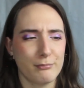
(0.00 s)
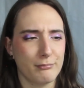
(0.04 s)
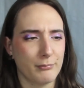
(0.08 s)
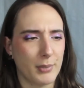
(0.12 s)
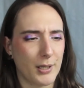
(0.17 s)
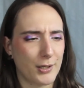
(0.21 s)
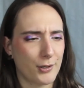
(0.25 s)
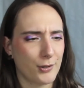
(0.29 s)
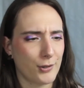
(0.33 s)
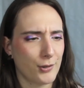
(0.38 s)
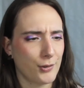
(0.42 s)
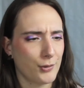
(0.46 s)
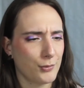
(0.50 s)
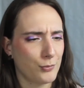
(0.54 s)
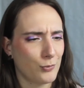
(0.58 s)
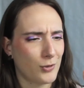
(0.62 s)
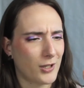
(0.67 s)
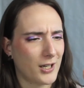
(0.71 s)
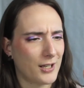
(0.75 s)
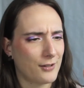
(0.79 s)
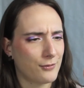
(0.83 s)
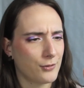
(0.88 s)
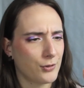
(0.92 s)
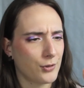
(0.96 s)
butter
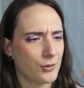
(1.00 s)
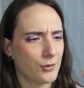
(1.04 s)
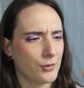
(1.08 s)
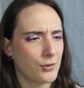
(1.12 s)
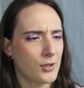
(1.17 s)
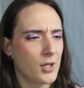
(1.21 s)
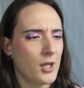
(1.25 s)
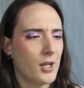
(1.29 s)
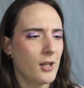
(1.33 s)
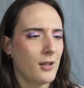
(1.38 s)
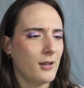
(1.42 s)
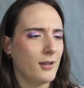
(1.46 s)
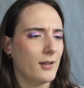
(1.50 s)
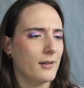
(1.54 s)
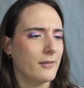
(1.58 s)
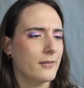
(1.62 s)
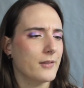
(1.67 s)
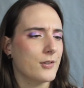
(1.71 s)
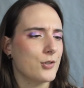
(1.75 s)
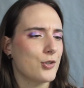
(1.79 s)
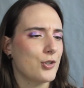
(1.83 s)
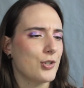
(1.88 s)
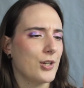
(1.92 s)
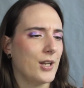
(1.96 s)
whatever
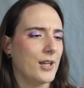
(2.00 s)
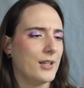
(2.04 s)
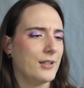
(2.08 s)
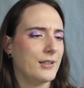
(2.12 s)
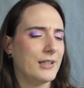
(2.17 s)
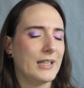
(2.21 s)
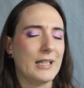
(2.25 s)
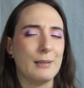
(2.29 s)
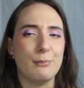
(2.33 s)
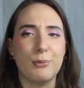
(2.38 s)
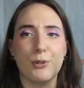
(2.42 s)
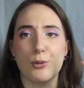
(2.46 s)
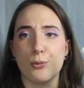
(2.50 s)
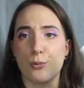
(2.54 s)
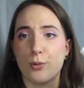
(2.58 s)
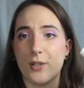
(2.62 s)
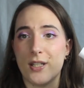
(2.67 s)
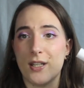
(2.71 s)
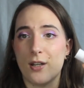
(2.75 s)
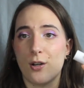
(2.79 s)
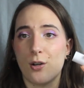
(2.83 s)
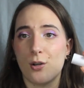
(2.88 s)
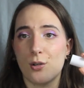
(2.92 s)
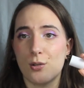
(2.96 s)
in the shade Keep It
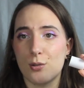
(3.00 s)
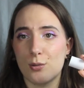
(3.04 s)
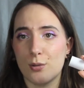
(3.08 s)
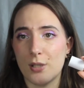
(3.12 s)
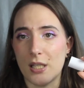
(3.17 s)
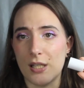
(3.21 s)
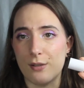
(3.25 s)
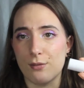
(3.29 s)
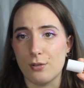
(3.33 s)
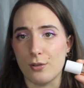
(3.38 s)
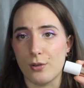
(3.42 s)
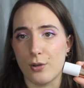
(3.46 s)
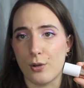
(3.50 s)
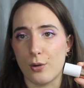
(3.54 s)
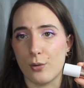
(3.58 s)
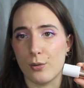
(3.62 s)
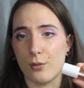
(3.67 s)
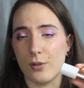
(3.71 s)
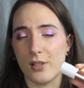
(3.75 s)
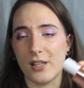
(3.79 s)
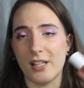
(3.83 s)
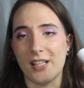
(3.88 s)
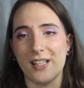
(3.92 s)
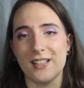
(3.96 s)
Rio, even
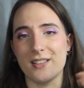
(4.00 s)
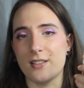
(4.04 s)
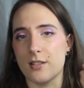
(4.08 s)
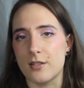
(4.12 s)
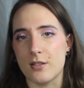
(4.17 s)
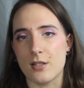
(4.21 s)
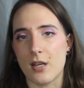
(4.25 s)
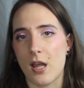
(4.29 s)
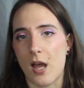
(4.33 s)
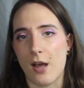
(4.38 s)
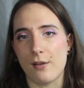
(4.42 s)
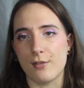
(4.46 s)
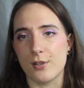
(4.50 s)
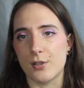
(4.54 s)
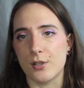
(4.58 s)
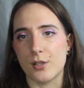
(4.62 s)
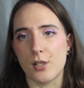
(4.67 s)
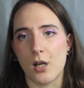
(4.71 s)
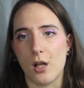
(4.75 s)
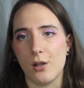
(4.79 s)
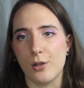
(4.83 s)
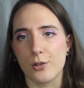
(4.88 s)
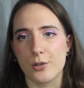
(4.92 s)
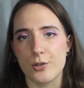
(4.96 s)
though like it doesn't have a
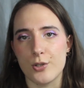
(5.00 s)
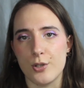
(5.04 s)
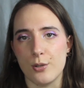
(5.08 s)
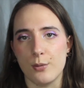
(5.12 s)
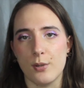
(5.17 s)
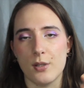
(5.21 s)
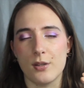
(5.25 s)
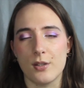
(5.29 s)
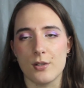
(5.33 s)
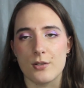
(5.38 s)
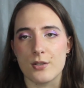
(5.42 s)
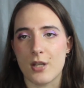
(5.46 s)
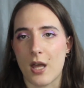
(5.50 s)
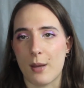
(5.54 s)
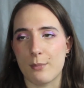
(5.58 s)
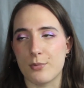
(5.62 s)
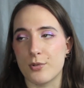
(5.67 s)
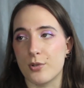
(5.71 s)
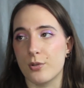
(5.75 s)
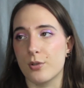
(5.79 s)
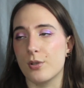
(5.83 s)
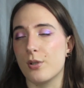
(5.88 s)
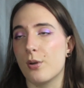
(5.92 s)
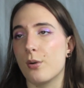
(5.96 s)
color to it. There's
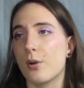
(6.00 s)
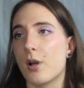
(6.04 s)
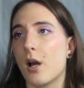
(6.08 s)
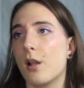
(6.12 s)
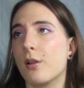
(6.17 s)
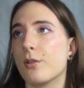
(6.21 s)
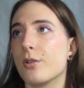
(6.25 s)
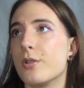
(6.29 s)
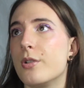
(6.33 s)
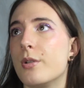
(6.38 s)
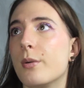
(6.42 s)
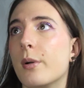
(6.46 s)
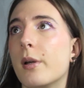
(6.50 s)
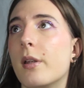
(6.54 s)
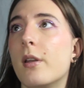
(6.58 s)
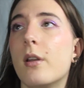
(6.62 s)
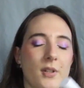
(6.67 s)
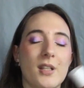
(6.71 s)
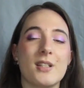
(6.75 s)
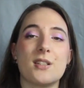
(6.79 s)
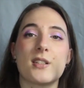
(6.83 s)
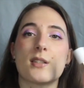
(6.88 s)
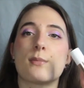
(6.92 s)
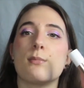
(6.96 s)
absolutely no color to it.
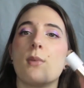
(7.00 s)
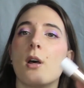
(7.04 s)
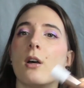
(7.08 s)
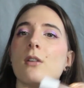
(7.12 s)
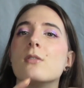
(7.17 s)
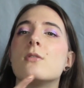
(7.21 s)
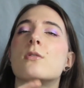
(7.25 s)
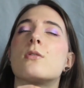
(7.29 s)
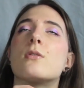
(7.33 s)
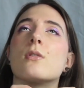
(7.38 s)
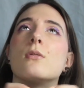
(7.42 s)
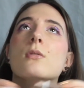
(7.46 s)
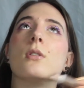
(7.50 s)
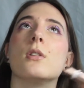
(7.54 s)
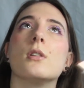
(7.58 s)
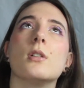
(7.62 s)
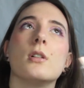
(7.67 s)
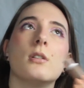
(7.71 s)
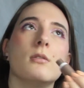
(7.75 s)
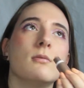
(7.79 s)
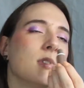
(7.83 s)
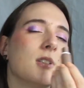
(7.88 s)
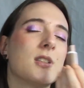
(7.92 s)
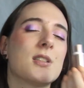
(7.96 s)
It smells so
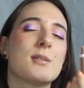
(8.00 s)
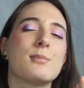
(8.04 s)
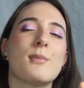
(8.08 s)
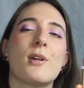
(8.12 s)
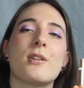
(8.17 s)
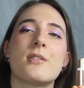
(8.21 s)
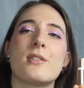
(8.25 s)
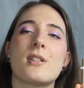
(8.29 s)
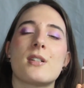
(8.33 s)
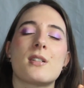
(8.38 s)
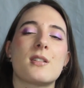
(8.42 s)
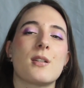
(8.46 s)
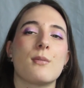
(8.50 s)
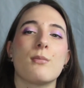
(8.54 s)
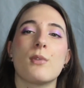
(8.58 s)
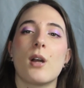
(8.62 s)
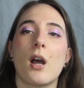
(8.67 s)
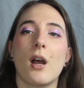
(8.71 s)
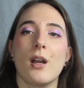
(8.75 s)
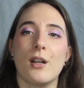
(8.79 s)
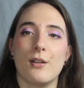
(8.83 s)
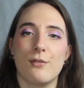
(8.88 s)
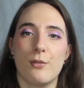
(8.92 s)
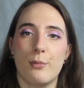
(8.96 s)
good. It smells like some
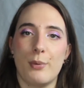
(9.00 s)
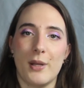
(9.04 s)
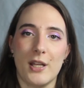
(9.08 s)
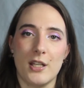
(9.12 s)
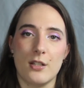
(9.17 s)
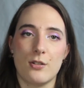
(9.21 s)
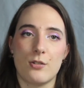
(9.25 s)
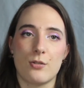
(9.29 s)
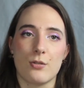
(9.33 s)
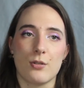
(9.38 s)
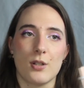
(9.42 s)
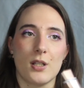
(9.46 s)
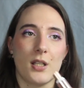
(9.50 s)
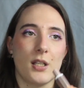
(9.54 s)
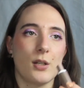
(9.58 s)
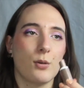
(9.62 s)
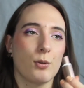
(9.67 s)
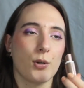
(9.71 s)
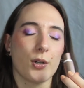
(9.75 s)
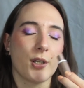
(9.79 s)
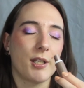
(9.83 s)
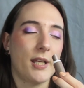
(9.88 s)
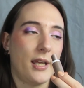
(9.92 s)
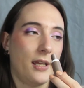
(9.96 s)
kind of a pastry
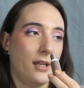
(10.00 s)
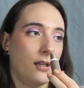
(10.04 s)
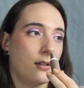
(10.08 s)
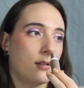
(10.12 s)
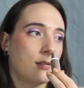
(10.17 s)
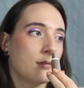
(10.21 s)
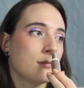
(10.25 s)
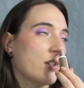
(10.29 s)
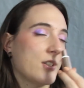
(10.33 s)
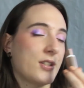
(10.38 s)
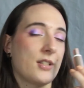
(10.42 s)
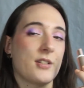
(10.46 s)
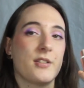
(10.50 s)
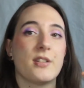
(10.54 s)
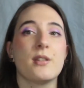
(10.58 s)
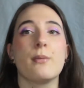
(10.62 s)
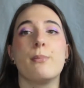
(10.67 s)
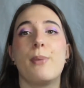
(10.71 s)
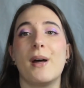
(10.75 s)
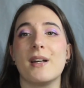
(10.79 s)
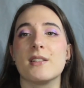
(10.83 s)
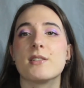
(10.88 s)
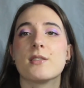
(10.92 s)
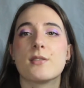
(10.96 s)
or a cake. This is the
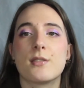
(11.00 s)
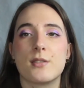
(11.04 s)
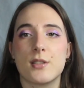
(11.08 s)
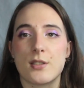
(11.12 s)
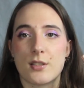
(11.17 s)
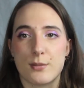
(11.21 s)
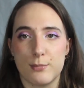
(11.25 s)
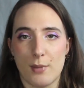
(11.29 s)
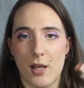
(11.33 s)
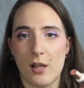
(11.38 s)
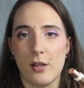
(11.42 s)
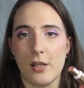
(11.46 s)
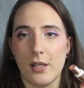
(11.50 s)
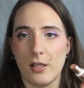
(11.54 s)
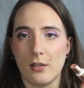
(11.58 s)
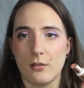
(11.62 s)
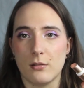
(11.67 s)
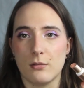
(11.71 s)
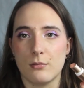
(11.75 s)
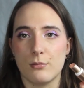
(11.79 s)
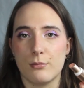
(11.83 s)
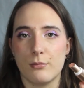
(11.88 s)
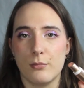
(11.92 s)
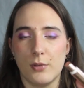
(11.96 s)
best
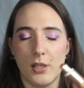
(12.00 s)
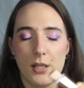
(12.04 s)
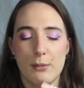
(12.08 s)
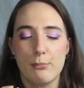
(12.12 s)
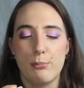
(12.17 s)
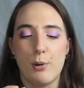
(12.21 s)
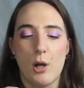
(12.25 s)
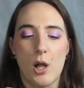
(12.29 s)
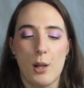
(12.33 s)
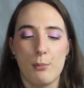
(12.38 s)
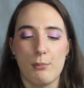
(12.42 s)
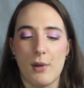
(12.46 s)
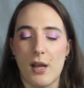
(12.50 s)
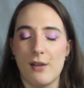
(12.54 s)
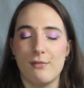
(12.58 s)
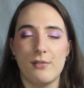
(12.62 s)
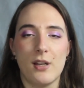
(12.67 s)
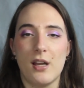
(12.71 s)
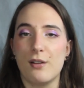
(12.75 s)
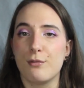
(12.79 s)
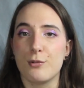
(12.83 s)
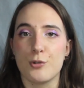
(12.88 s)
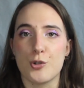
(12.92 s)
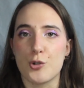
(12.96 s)
smelling lip balm I've
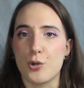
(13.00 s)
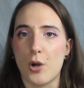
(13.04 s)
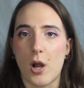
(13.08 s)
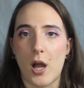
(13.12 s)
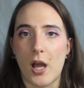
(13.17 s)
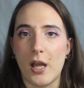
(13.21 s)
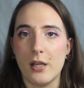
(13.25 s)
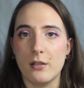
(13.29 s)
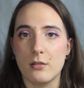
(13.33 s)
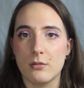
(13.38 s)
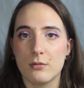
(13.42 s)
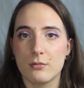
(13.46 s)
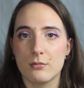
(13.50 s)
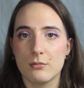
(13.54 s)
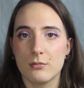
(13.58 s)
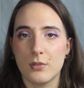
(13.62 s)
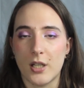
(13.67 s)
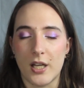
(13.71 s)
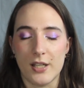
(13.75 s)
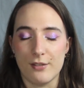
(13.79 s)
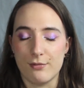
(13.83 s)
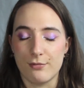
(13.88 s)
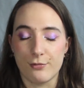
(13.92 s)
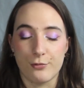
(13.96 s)
ever tried.
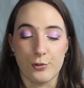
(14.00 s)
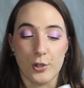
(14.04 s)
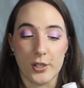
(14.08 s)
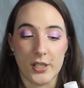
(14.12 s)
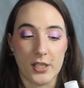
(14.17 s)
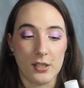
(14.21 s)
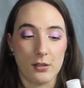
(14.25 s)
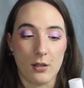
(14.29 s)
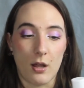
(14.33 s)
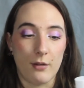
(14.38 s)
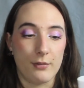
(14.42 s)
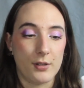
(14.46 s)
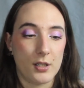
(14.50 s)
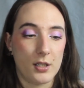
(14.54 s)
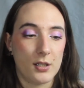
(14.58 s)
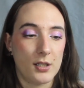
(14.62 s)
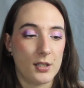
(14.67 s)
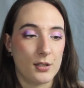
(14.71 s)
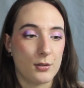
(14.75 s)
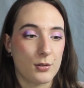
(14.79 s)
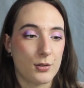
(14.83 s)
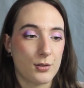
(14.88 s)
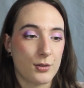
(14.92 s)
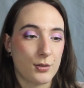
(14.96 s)
I freaking love it.
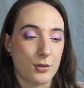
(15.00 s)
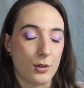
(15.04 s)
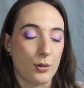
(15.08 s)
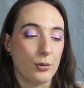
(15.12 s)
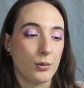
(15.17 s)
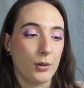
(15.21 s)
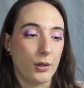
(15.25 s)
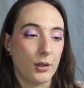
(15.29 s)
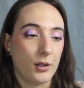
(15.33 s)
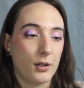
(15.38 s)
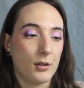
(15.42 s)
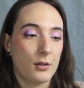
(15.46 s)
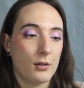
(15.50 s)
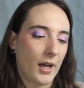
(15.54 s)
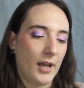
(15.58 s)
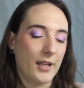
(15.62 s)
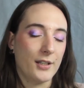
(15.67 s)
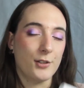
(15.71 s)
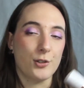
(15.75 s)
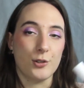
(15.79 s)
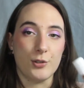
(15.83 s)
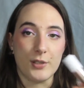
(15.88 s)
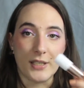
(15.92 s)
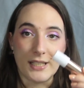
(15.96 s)
It's so good.
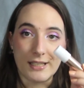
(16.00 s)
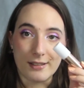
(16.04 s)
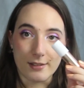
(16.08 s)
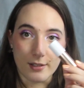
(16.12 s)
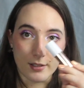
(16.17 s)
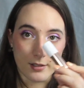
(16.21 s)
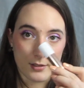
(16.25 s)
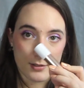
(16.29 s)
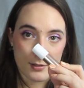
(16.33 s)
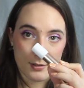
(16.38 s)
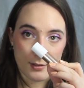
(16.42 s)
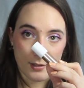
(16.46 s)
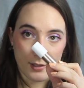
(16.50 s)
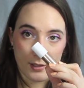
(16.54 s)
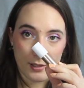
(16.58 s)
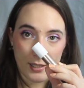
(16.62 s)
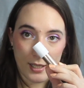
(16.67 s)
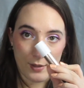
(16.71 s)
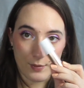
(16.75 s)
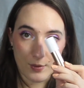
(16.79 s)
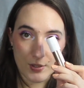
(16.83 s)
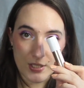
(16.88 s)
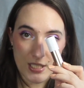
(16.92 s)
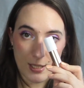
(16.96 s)
I could eat this. Like,
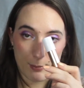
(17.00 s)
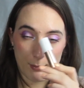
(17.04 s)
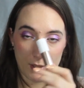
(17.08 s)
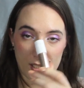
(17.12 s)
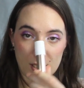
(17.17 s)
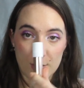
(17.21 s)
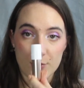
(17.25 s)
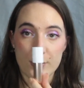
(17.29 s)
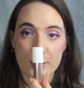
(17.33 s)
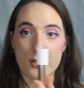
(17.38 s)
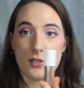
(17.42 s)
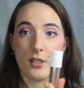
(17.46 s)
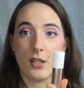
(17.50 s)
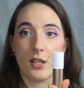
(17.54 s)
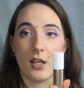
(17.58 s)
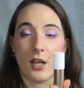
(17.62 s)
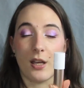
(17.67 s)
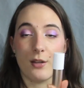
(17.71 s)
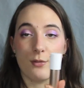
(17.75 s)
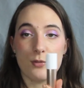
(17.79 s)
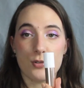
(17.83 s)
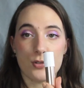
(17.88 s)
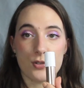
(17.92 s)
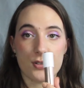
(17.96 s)
every time I used it,
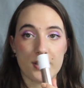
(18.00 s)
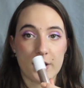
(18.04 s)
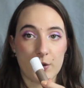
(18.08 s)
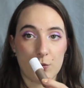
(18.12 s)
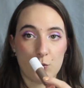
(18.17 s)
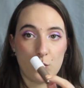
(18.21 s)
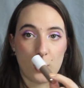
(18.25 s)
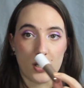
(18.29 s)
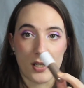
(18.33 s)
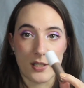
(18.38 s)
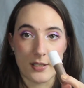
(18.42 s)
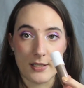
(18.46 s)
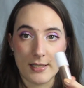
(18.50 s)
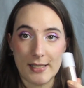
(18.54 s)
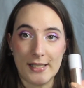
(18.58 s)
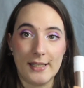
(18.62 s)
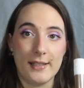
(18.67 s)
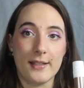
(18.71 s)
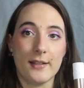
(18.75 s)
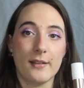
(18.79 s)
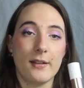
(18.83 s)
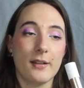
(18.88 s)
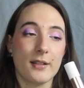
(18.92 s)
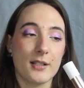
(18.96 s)
I just like wanted to
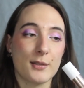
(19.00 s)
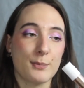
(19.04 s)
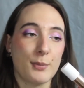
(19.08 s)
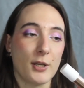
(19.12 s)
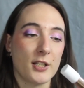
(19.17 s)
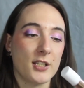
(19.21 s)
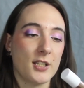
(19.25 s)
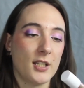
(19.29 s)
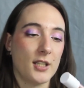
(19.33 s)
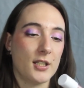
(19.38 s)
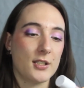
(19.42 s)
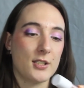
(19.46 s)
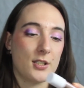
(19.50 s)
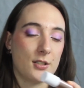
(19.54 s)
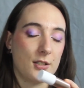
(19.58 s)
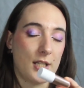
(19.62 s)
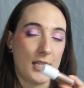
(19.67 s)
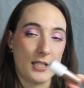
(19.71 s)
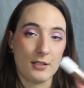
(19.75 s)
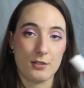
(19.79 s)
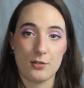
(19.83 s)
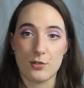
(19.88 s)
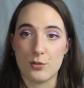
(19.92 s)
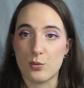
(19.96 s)
eat it, expecting it to
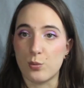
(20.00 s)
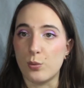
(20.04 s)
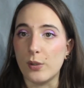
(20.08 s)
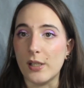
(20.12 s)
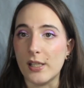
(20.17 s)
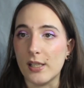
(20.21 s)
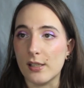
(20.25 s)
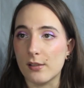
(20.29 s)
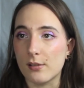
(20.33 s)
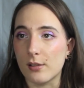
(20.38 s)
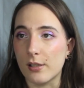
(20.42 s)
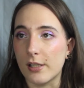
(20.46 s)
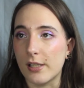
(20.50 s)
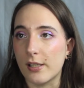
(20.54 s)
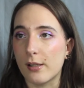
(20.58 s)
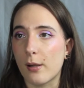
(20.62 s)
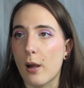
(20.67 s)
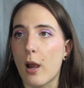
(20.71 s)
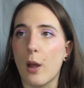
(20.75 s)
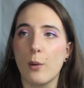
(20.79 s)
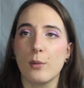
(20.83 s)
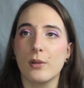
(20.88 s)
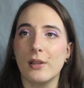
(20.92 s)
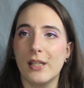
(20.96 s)
taste sweet. Like,
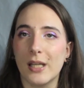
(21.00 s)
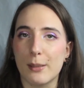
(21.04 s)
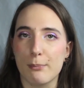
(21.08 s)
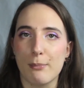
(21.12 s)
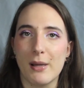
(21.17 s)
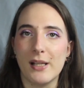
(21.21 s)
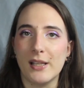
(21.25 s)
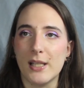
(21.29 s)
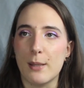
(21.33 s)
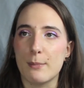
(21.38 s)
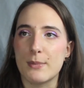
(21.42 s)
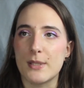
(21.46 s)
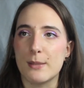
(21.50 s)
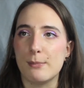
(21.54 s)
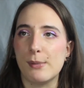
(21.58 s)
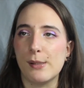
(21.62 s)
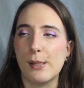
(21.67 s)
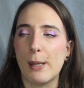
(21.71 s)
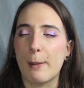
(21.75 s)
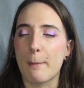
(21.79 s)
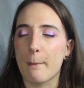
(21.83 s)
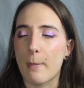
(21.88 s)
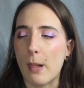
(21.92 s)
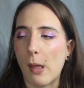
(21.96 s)
I would lick my lips and be
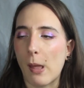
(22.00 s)
like,